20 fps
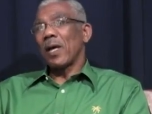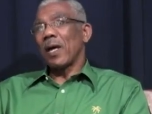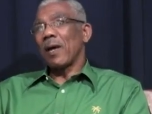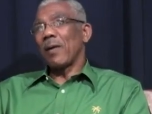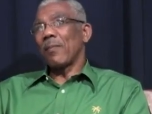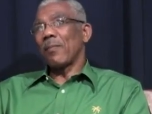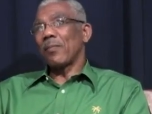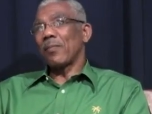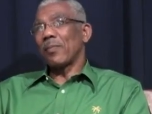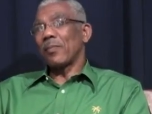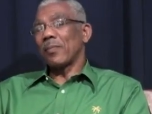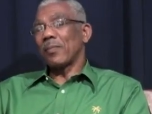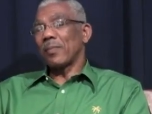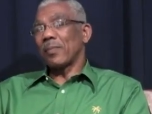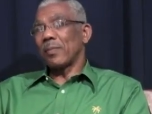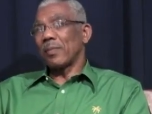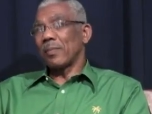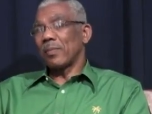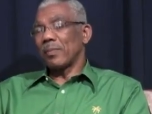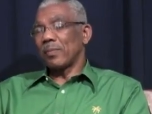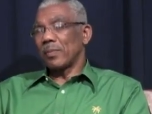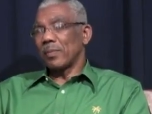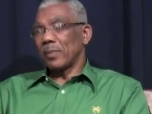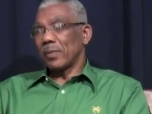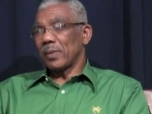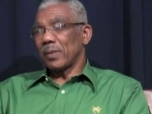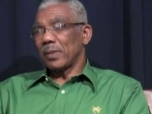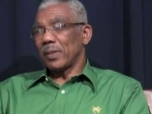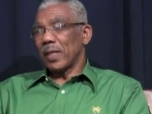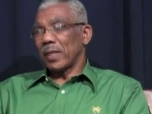um,
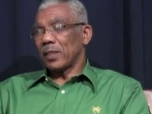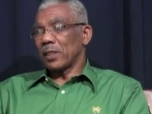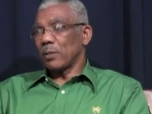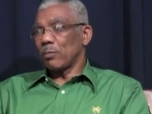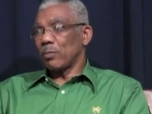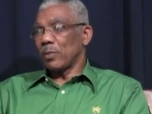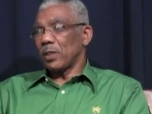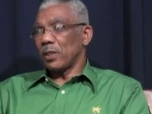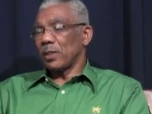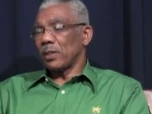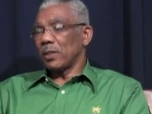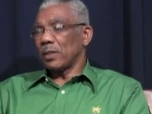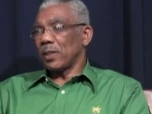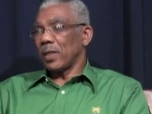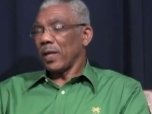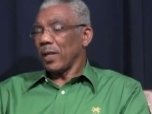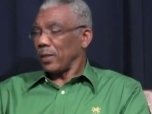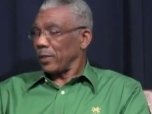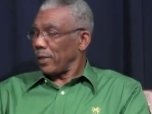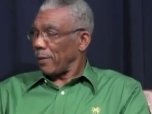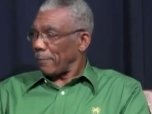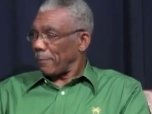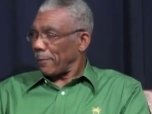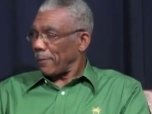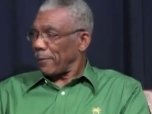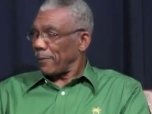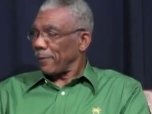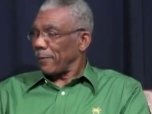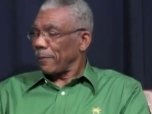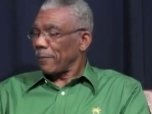that has been held
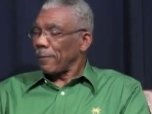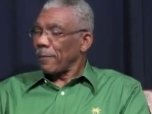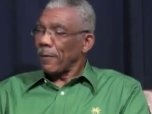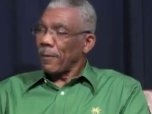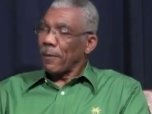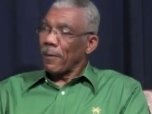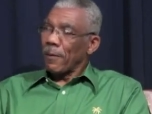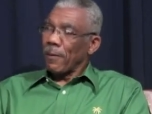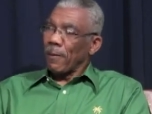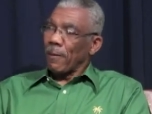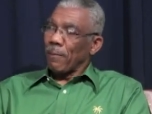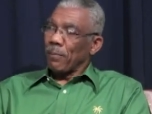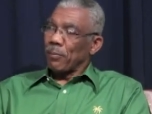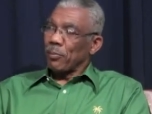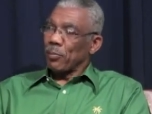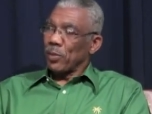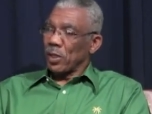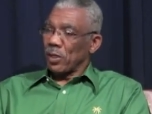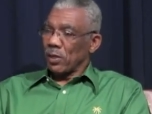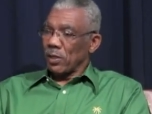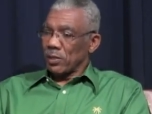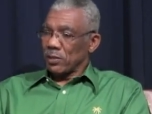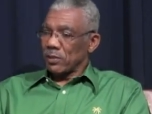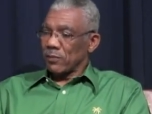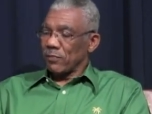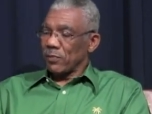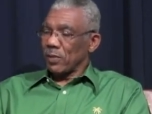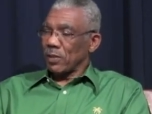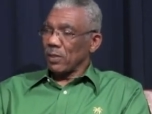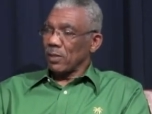up because
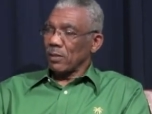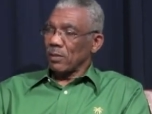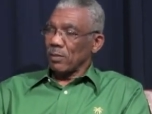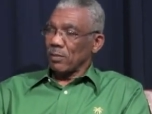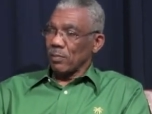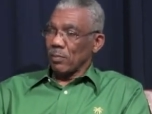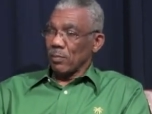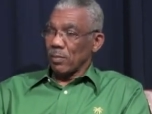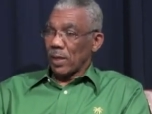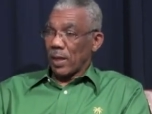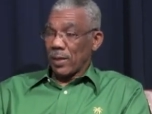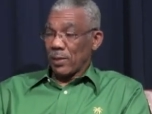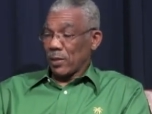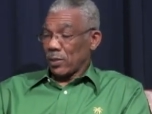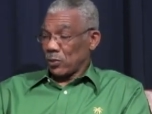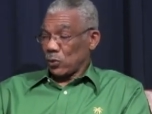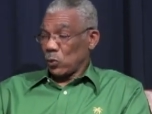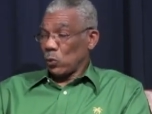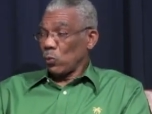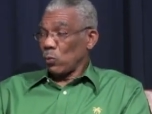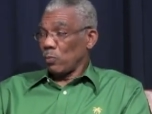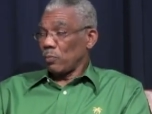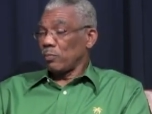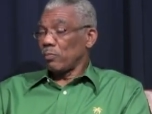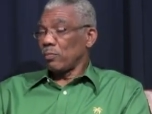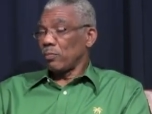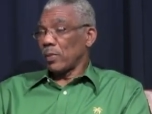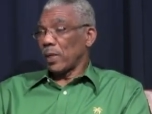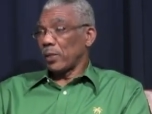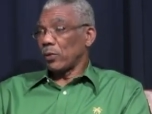of the, I
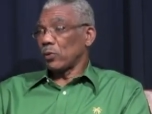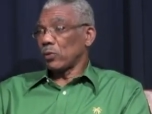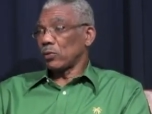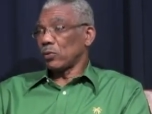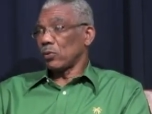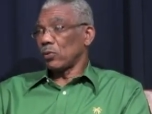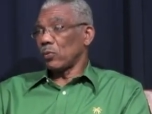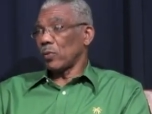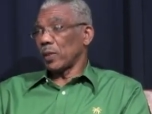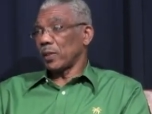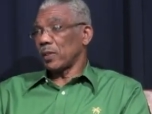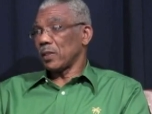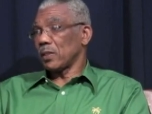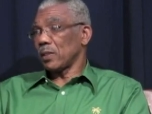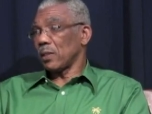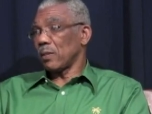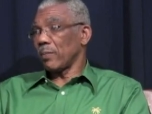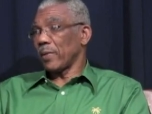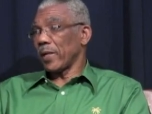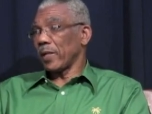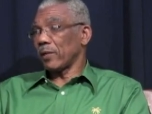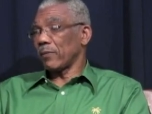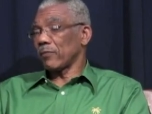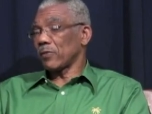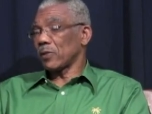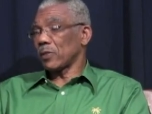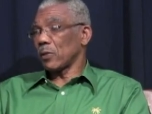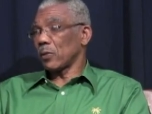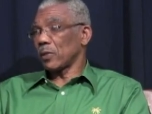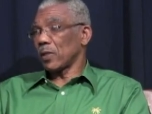assume, I don't know what is in the mind of
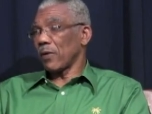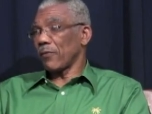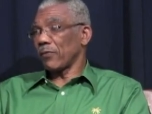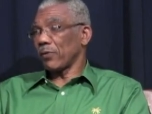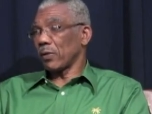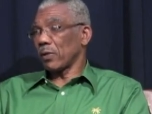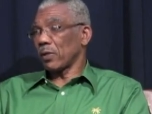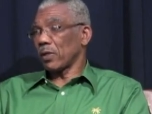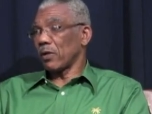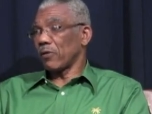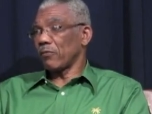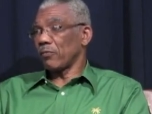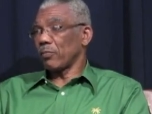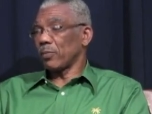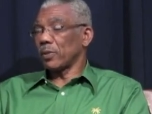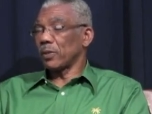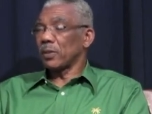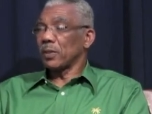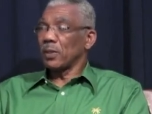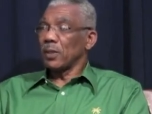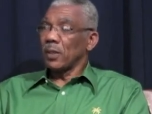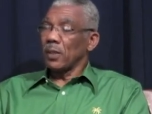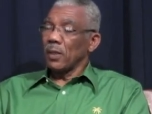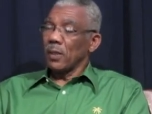the South African government,